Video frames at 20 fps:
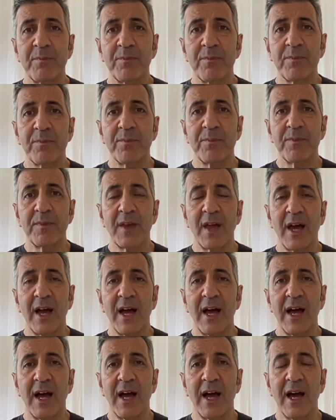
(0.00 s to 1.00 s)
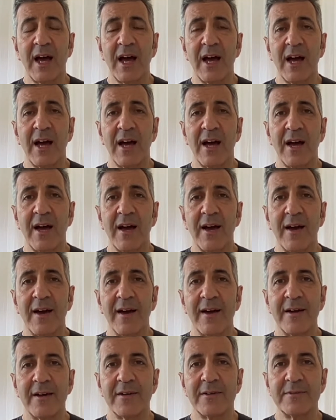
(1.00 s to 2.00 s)

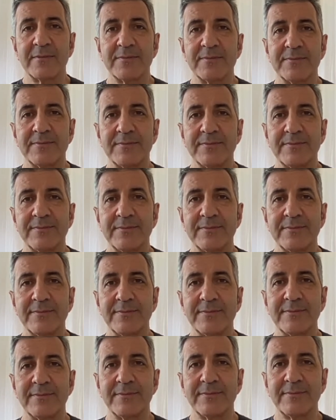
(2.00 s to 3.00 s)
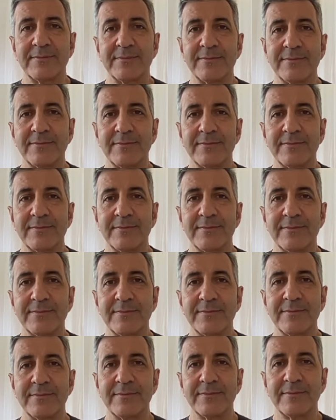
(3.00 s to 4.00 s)

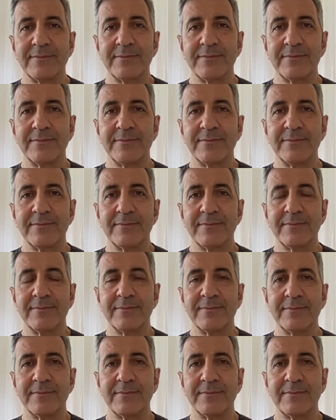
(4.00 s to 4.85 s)
[no speech]